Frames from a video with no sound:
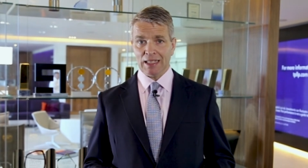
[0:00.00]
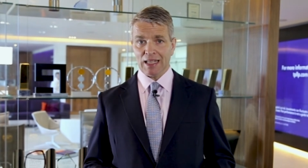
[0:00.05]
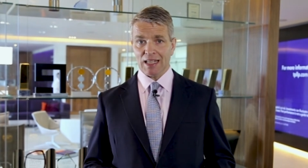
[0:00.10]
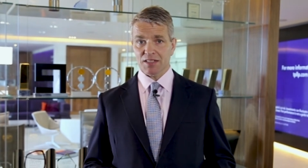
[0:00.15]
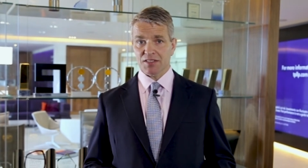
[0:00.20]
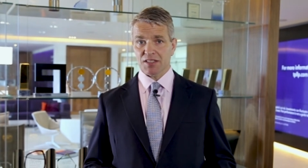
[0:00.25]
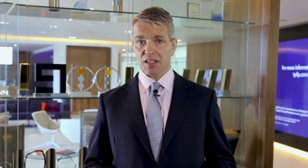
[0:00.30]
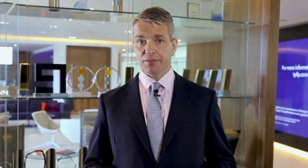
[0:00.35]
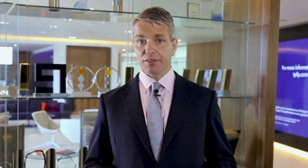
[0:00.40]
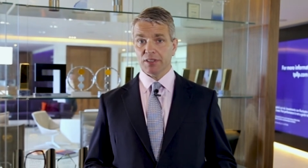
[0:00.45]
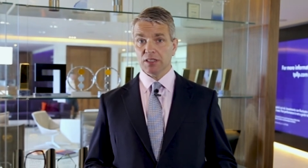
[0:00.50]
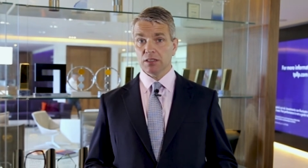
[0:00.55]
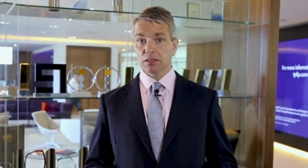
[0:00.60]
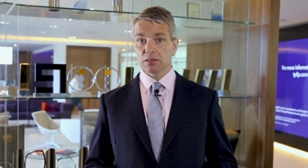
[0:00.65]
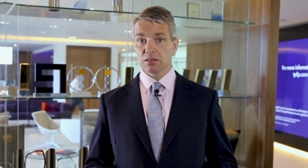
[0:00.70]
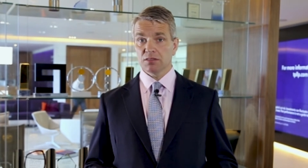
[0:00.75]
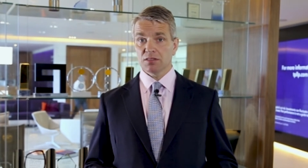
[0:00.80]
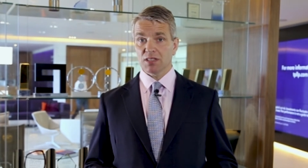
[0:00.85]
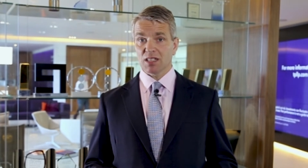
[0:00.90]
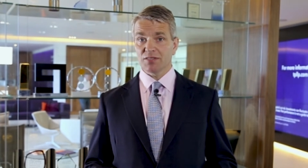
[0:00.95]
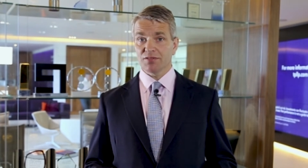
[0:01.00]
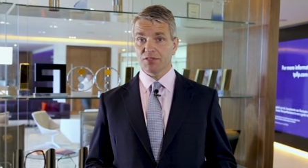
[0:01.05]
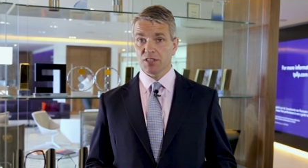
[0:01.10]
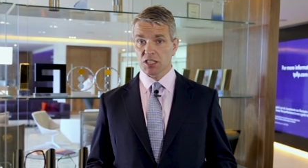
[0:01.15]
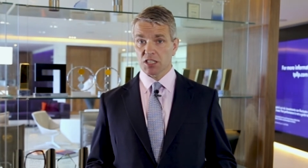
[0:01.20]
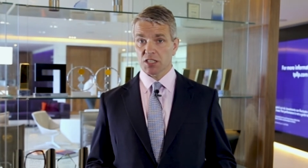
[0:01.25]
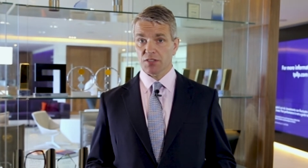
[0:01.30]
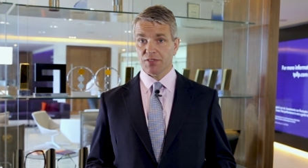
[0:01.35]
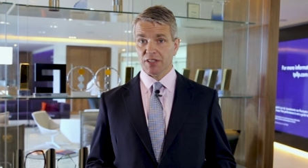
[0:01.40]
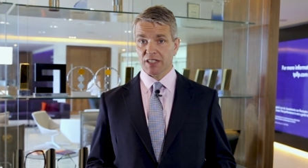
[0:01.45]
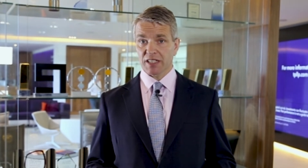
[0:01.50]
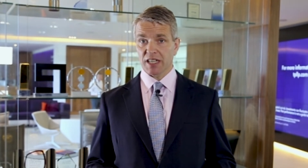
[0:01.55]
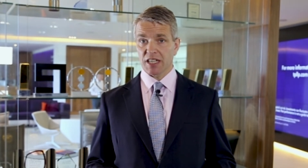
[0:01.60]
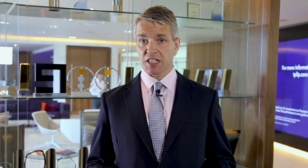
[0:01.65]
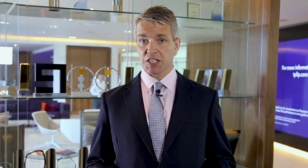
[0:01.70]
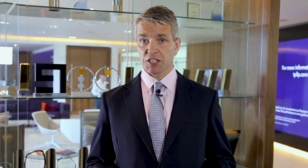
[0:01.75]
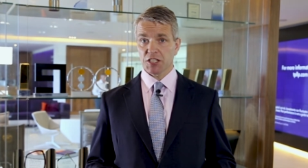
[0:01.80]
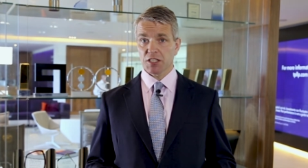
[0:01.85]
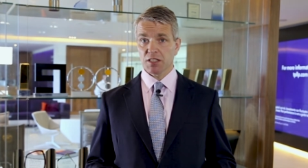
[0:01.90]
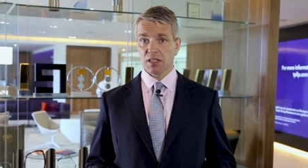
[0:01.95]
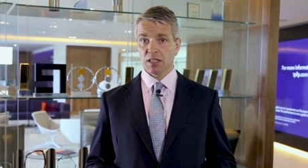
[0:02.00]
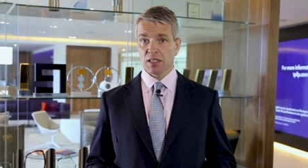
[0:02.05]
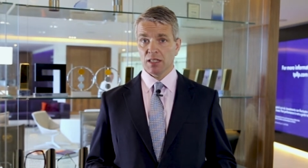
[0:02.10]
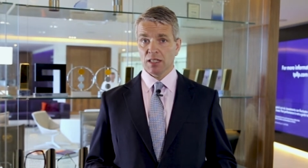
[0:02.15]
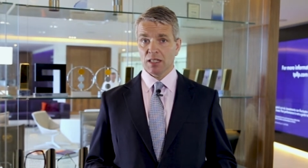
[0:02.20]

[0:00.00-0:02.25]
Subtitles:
As ever, diversification